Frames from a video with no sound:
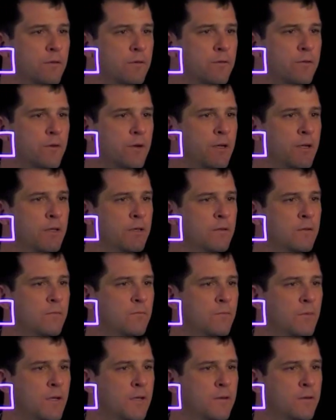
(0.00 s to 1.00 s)
drain
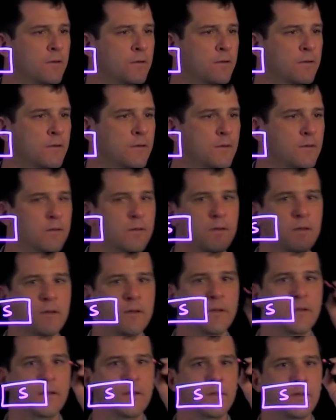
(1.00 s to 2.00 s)
metal,
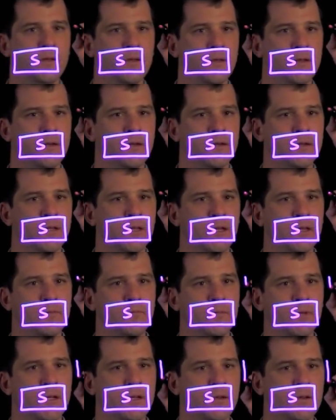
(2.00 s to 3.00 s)
and our
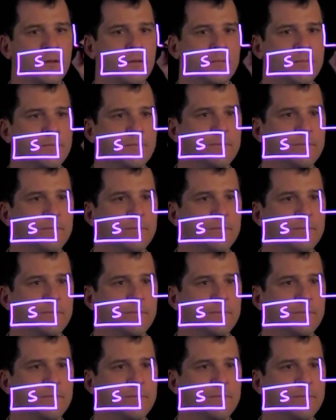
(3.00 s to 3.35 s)
gate metal.